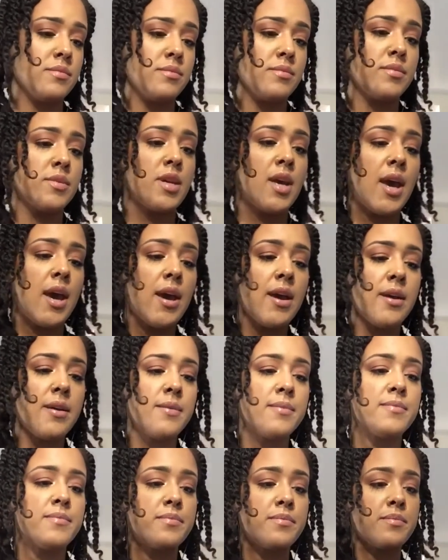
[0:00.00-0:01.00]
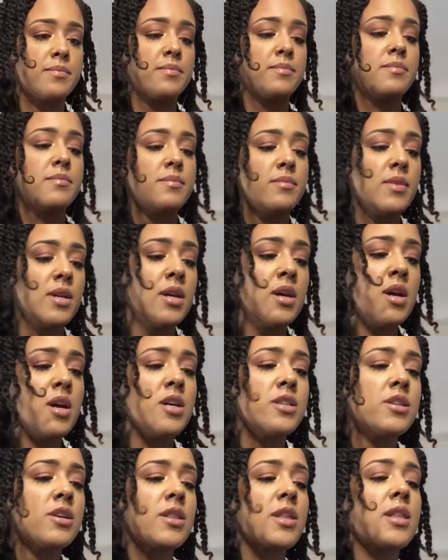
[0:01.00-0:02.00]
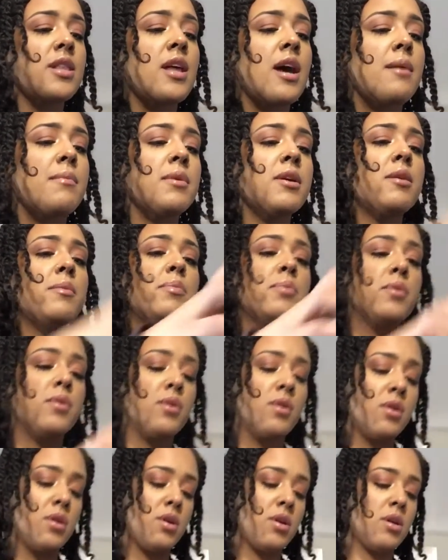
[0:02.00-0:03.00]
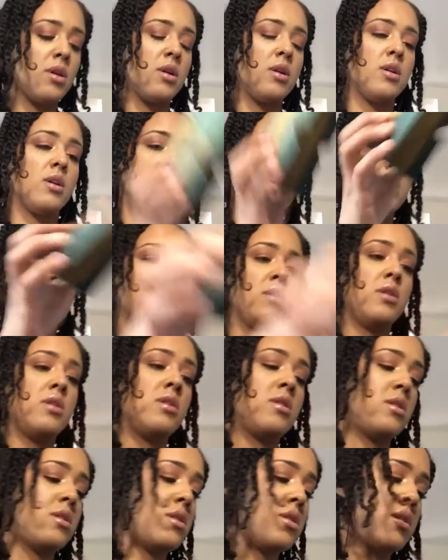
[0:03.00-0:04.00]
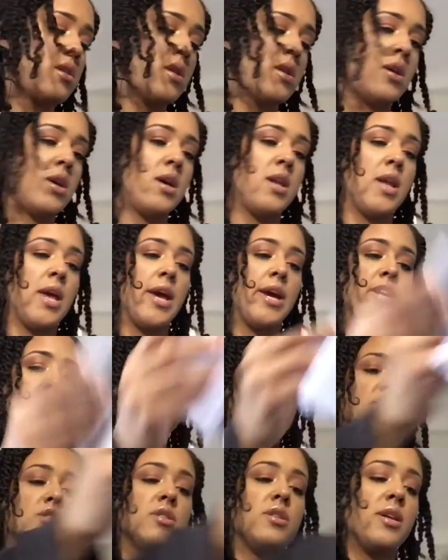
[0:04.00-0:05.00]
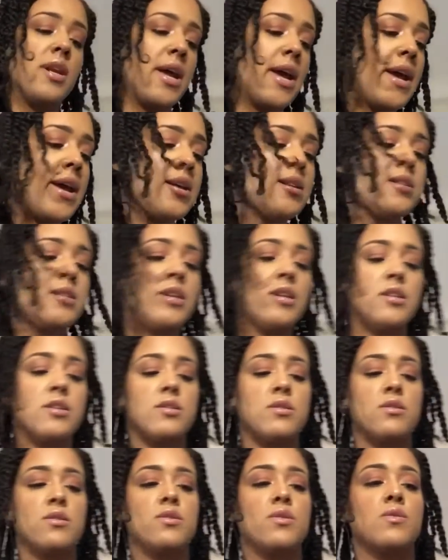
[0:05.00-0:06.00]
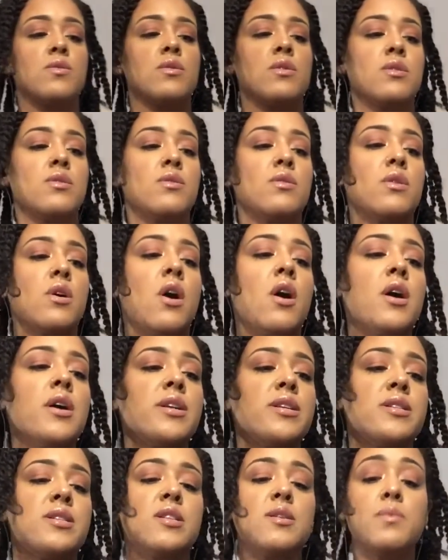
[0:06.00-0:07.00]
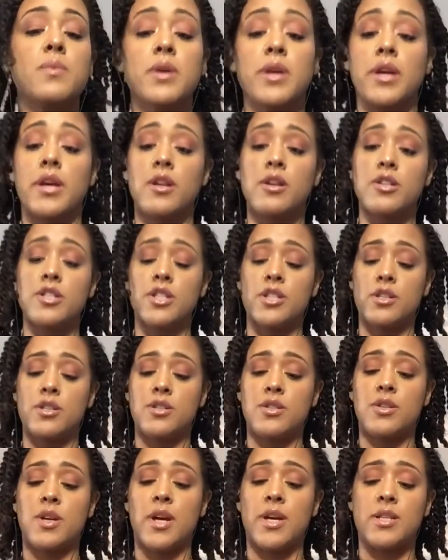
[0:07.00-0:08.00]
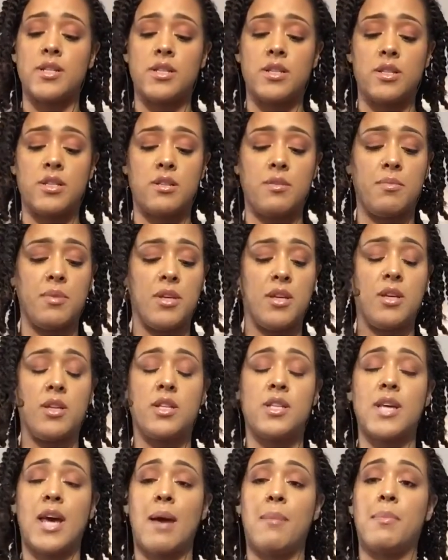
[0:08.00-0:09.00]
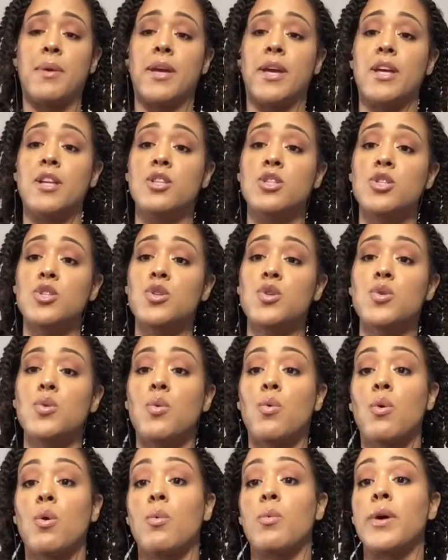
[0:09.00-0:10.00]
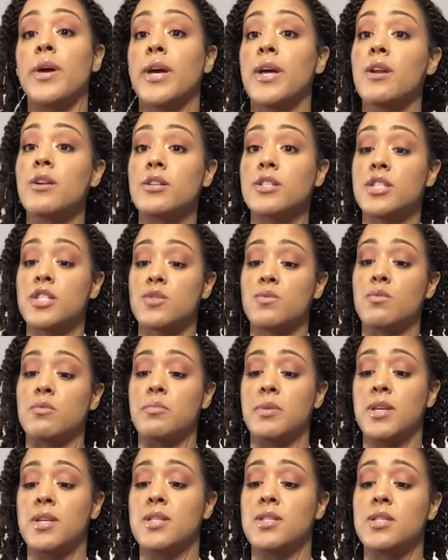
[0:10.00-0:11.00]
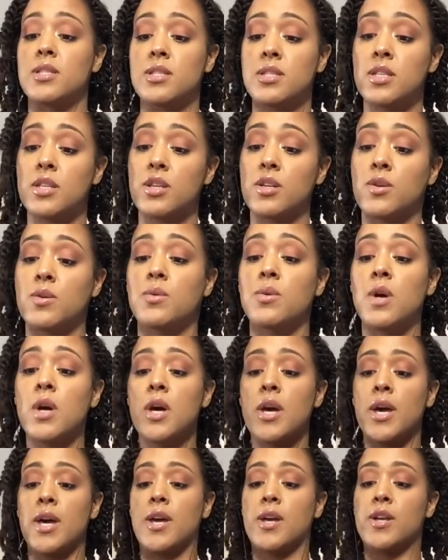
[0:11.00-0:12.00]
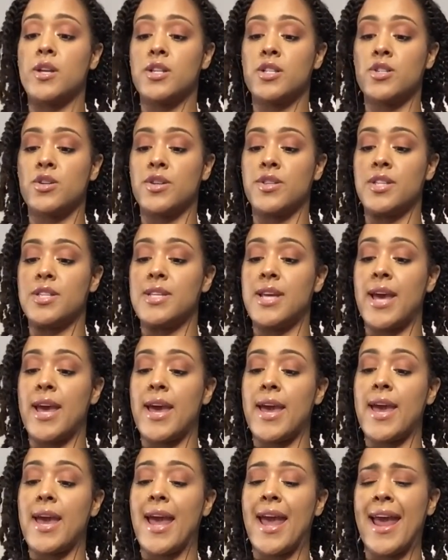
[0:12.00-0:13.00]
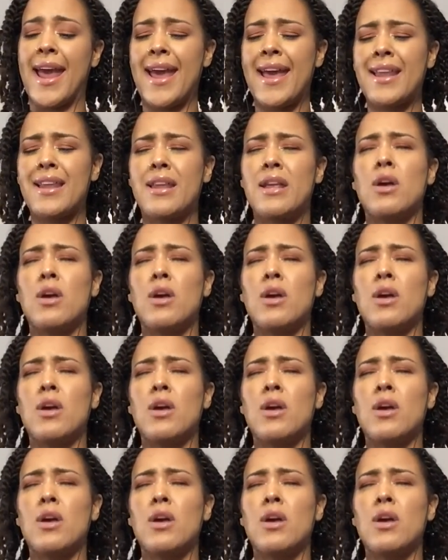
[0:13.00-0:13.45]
okay so then I'm gonna pull an angel and ancestors oracle card to see what energies you guys need to be tapping into or what energies will be assisting you during the day and